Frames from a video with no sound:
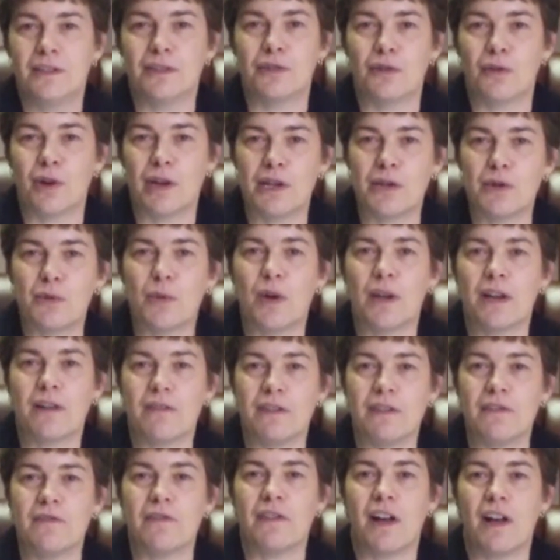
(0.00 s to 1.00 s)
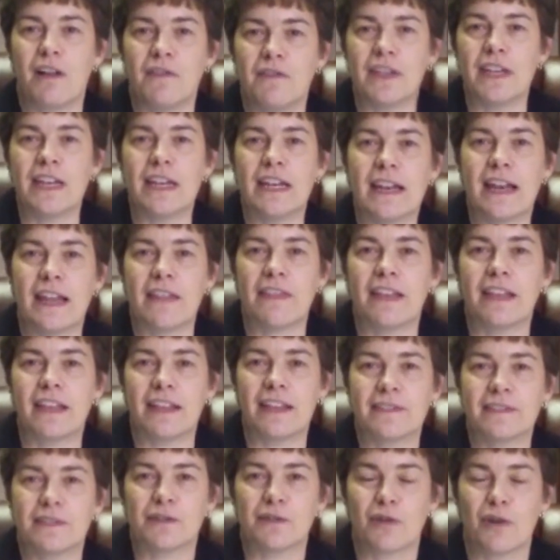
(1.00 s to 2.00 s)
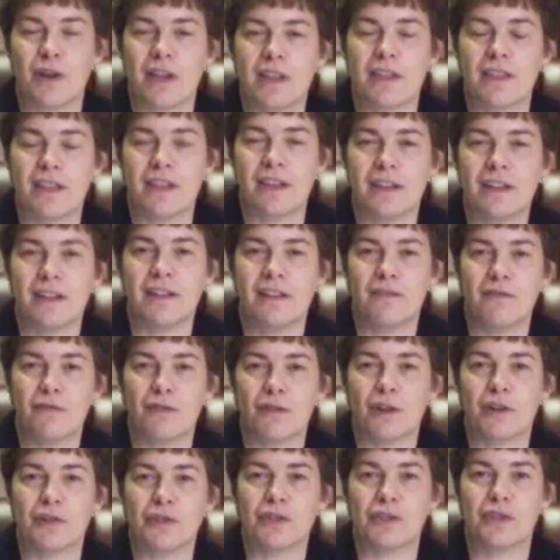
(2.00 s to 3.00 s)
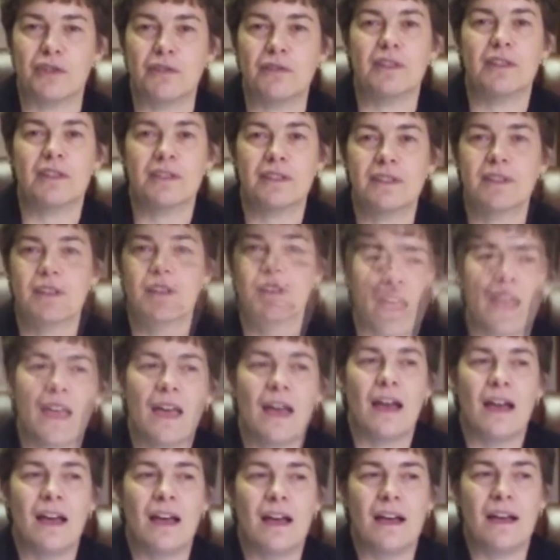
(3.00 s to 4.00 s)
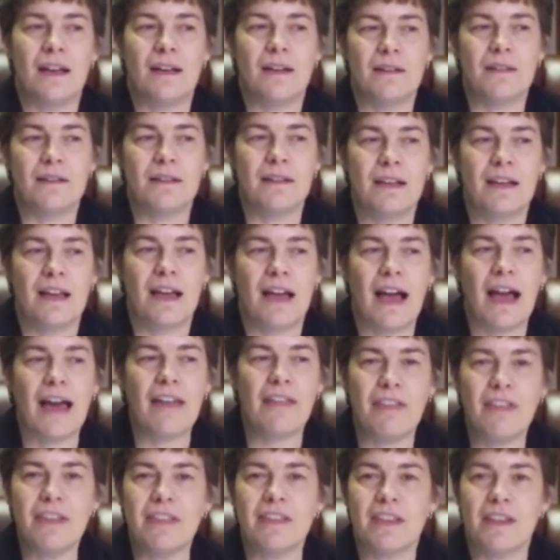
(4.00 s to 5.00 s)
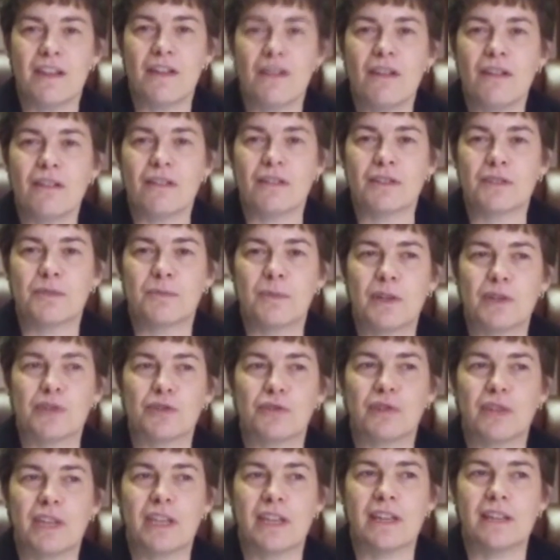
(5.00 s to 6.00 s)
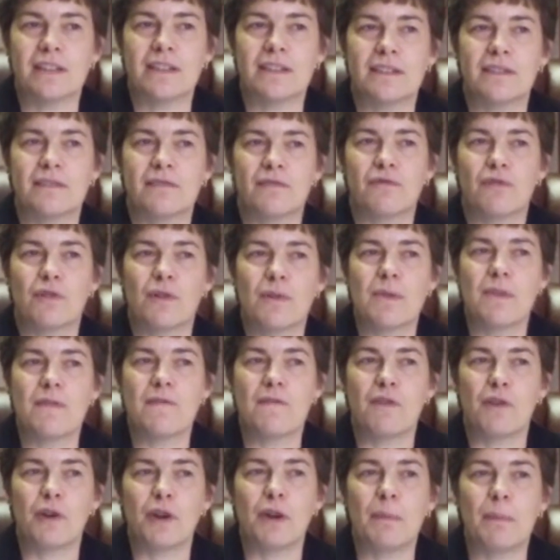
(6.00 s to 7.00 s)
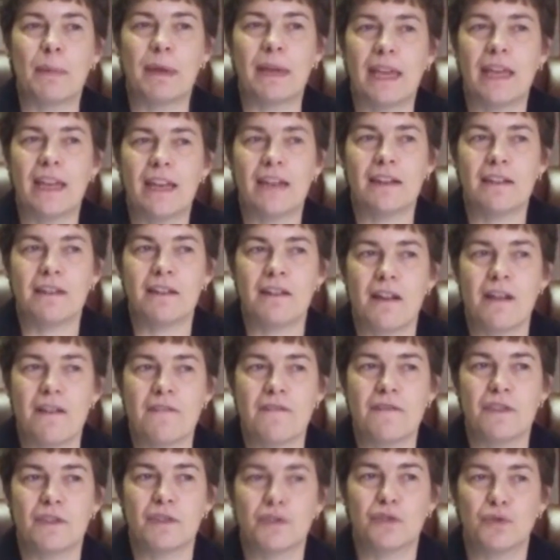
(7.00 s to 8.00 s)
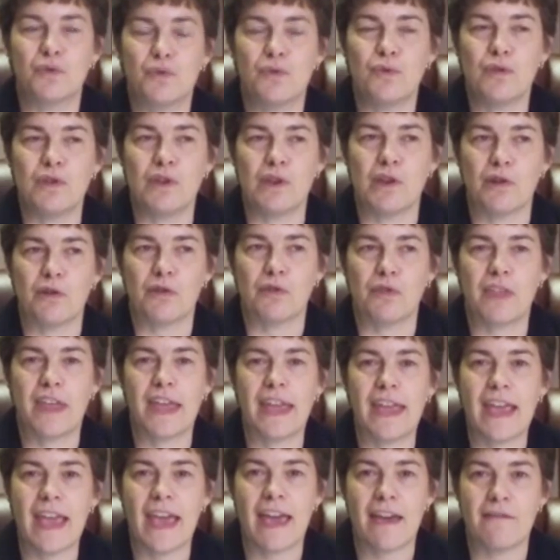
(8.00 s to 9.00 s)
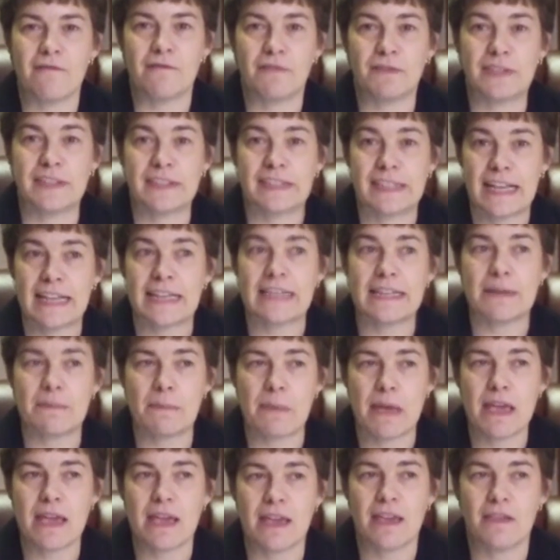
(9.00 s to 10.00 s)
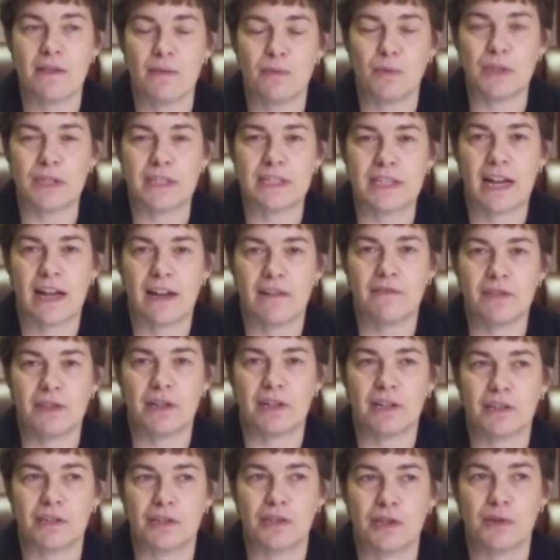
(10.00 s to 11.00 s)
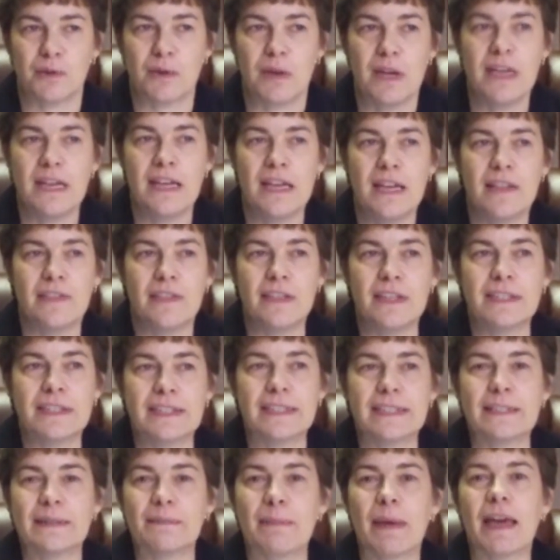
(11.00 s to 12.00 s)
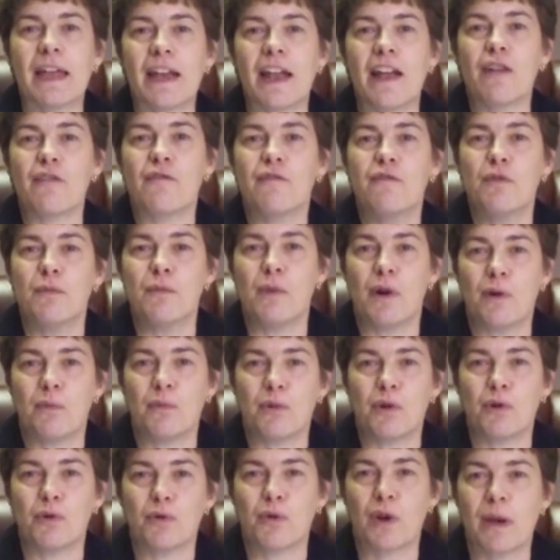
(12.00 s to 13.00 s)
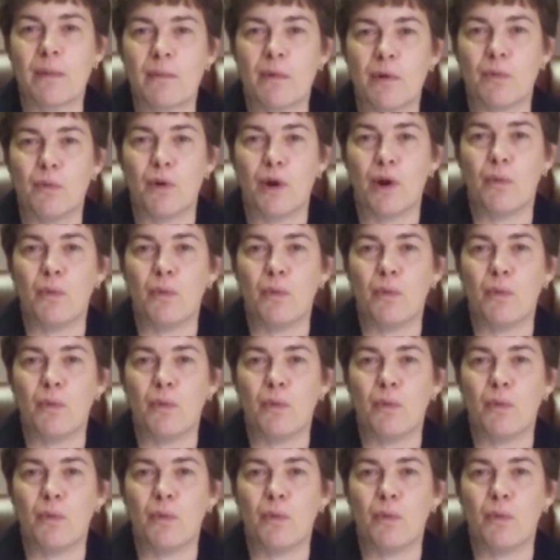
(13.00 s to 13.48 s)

to grade 12 involved in it, and I think that's a great thing for our students. I think they are special kids. From the very beginning of the school year, they have said to me, the ones that I've talked to, this is about our football program and